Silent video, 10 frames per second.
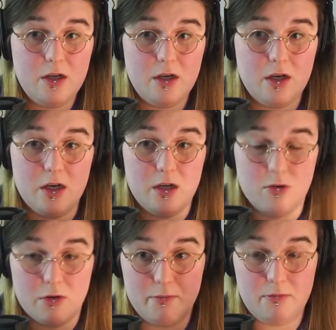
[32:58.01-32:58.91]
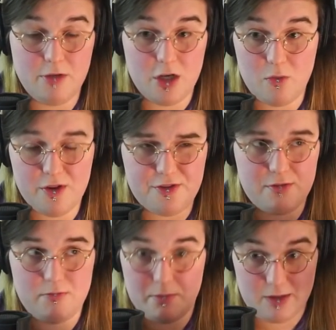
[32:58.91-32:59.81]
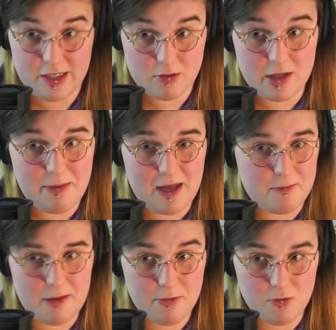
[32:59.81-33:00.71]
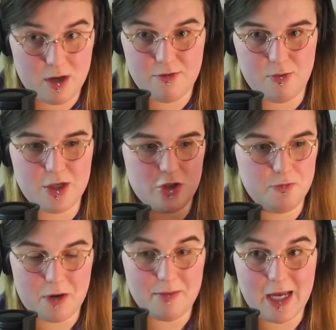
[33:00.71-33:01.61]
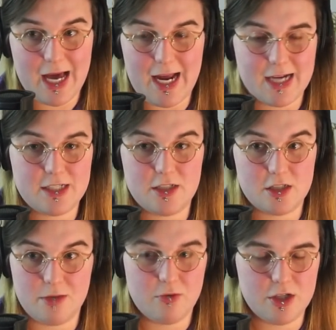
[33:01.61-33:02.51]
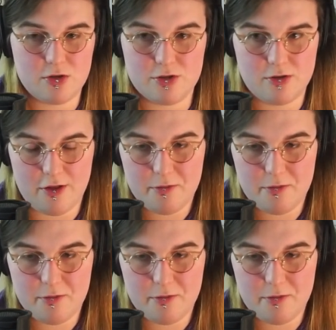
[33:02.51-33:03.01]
uh, or you know with literally by the people one of which who probably had access to some resource or another